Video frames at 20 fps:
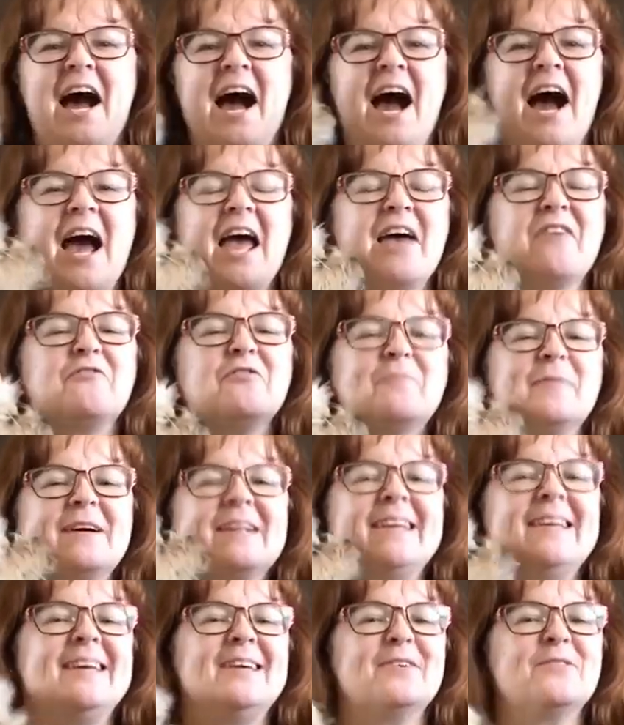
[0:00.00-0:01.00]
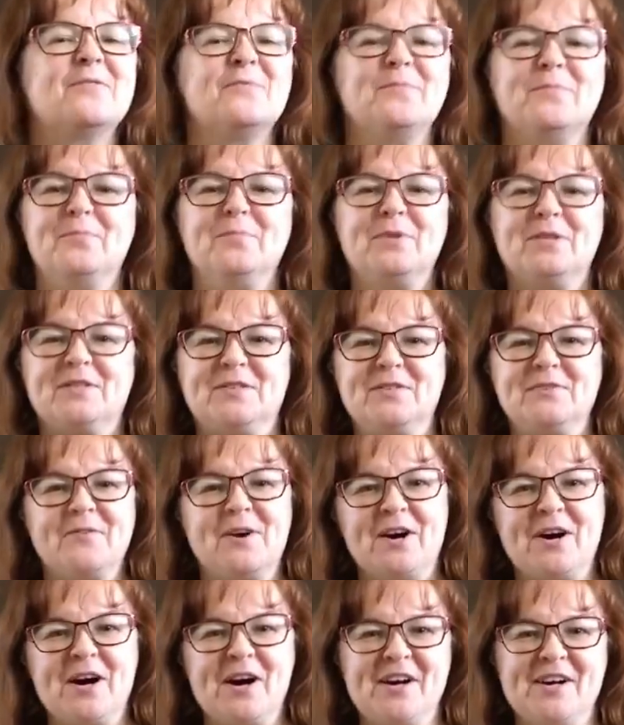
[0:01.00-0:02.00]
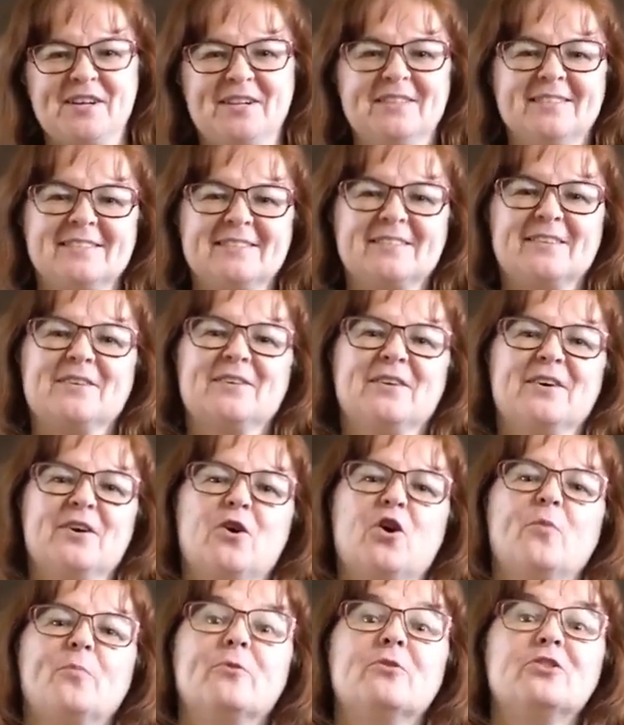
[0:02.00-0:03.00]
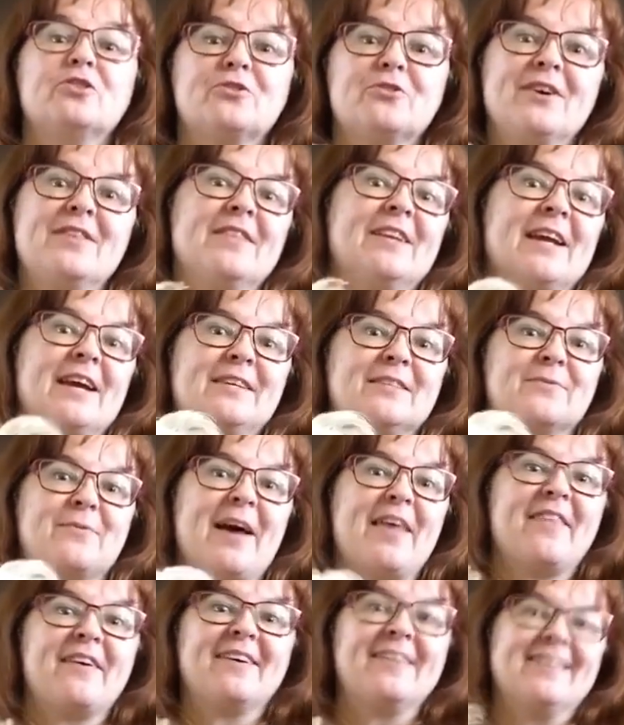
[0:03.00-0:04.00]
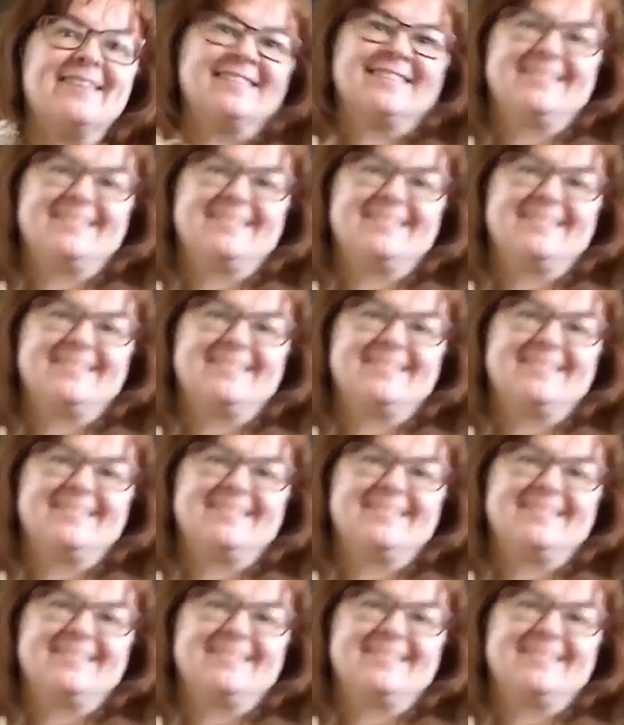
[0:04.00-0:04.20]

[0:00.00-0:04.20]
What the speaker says: Hi, everybody. Miss you all. Hope you're enjoying the nice weather.